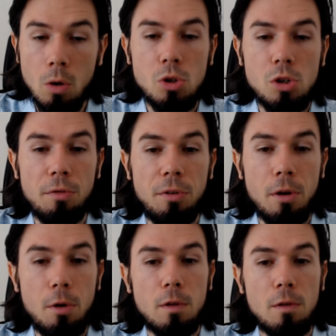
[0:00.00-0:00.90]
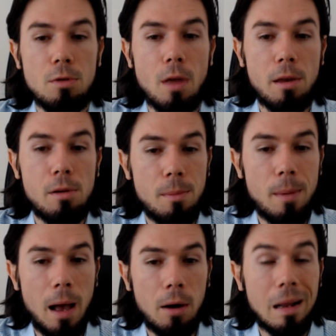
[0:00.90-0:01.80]
-on -one coaching for those of you that care
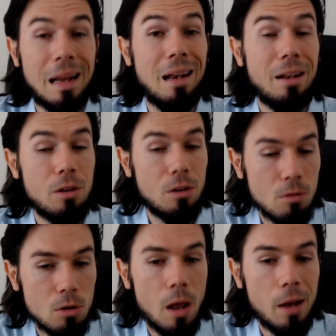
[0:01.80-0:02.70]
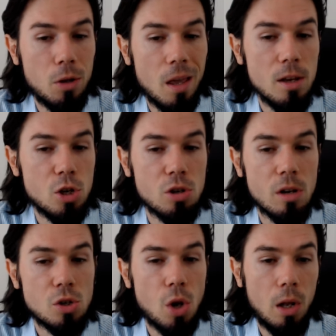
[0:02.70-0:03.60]
about education
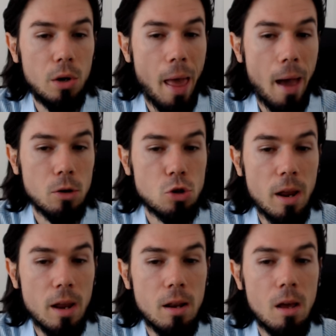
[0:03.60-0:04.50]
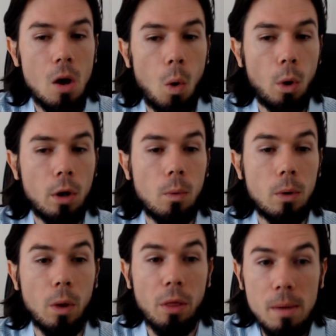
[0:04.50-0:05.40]
and to learn how to trade
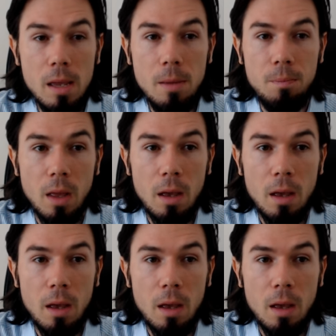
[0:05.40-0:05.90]
one-on-one with me.